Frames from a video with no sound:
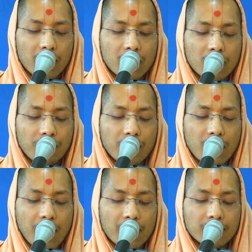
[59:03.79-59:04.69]
if he
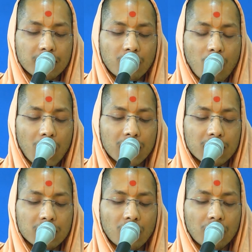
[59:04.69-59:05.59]
has the
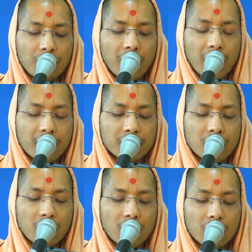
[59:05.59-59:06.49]
qualities of an
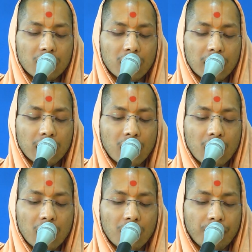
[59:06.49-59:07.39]
ascetic in that
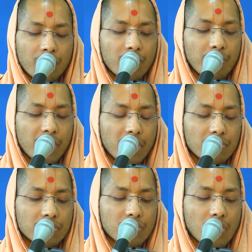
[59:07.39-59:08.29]
he firmly
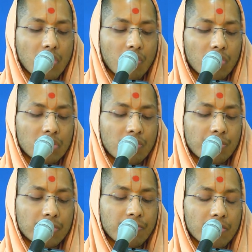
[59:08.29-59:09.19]
believes, one who
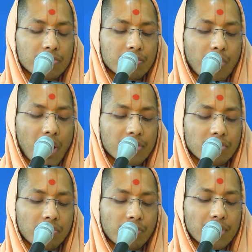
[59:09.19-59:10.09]
performs pious
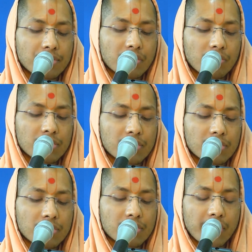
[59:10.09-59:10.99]
or impious karmas in
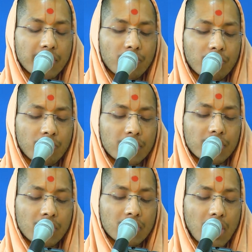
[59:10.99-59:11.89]
this realm will
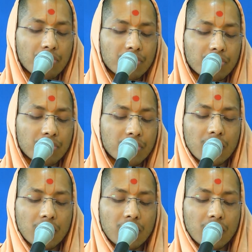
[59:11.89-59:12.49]
undoubtedly